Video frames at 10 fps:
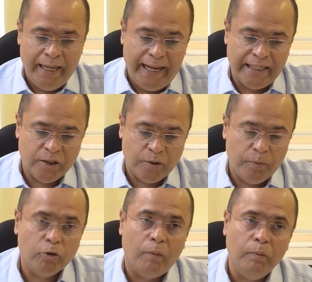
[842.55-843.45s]
It's
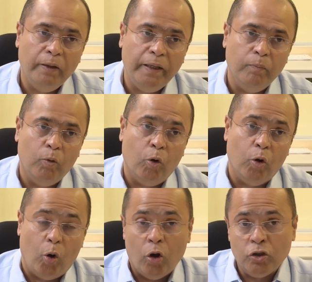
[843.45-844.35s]
probably
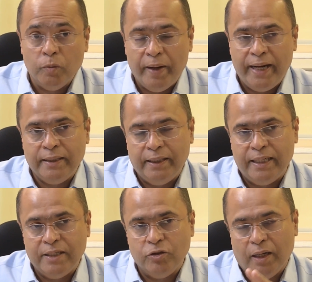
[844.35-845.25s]
more automated
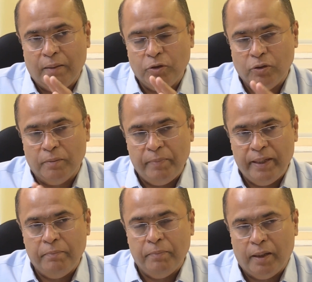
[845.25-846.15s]
as you come to the
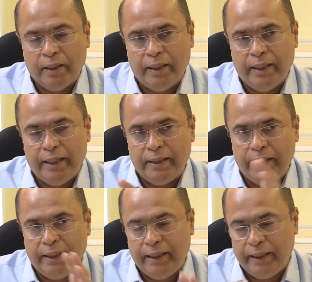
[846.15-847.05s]
mid market and
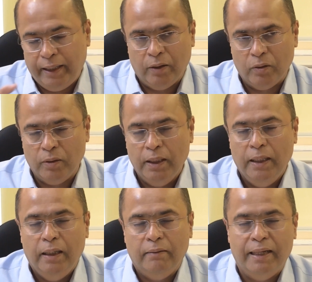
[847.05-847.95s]
the
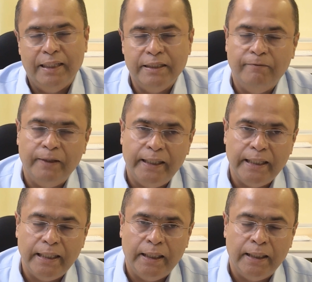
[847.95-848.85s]

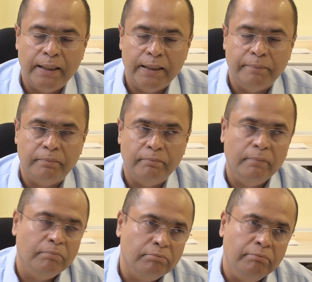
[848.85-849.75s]
relatively
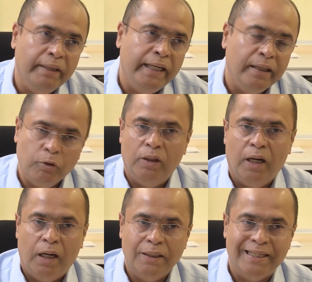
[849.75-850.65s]
medium to
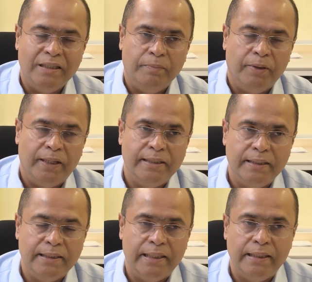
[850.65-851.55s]
large
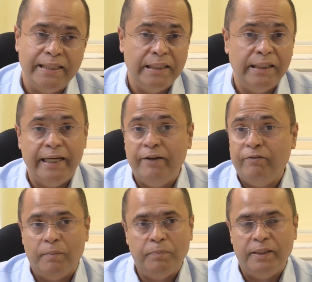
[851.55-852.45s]
enterprises, and digital native
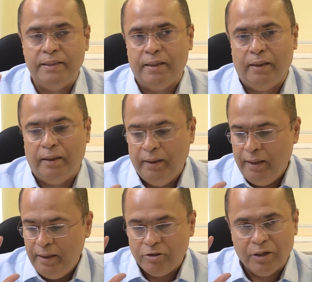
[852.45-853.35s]
companies are
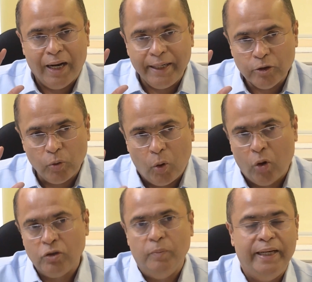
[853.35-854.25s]
trying to
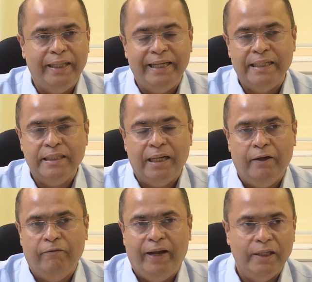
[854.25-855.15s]
automate the
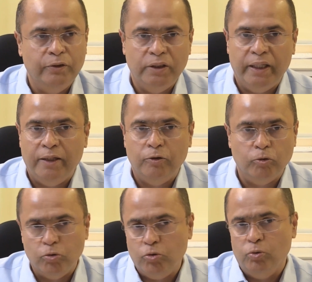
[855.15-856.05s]
entire value chain
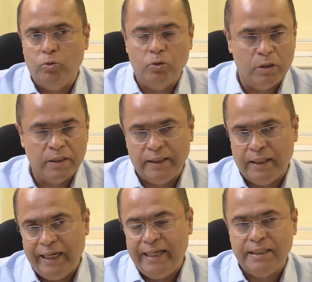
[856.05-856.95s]
through tools and the
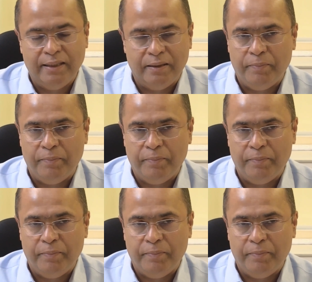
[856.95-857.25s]
latest and